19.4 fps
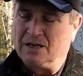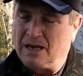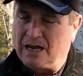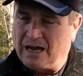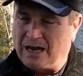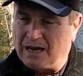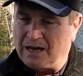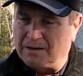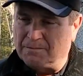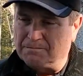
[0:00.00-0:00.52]

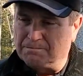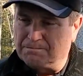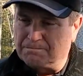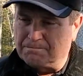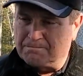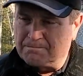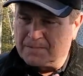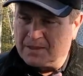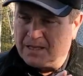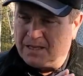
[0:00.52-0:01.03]
Um,
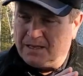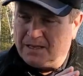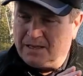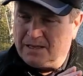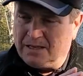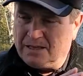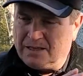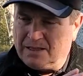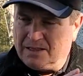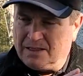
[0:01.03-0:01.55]

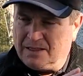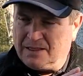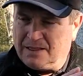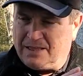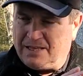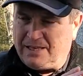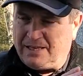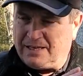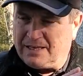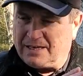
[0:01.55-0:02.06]

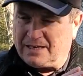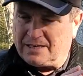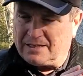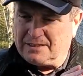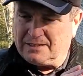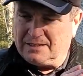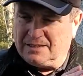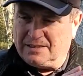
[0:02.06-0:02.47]
the uh,